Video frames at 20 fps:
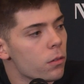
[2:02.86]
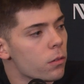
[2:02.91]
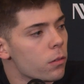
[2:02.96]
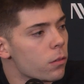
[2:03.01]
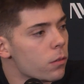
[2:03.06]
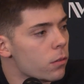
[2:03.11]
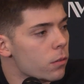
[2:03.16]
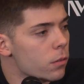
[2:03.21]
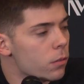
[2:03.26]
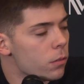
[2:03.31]

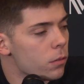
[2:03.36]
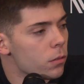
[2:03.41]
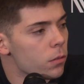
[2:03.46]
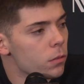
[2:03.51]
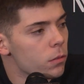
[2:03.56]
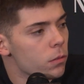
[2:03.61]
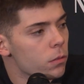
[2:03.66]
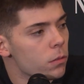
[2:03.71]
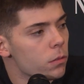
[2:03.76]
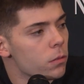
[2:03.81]
Was it a
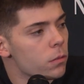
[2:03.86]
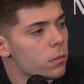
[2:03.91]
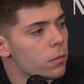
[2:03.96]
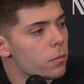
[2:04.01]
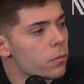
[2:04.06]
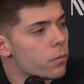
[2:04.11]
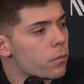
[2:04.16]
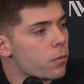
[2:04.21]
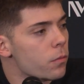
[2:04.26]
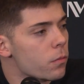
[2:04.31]
school you might
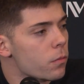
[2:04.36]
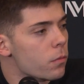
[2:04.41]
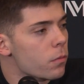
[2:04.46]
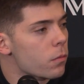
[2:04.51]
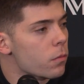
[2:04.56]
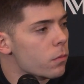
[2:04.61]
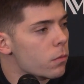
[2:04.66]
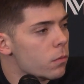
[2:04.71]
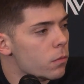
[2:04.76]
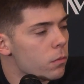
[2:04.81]
have
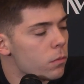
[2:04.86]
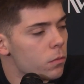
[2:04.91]
um,